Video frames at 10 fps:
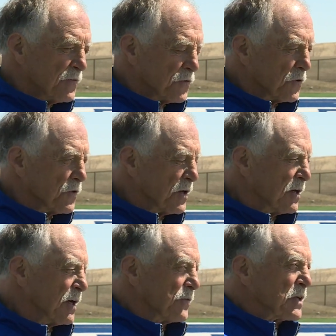for
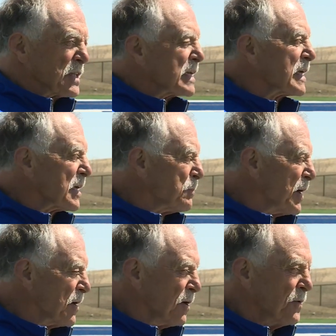the everything to get
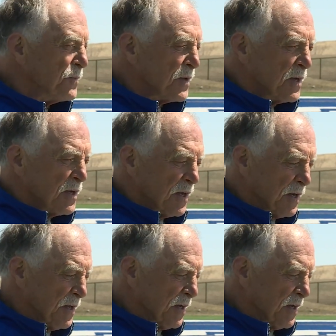better. And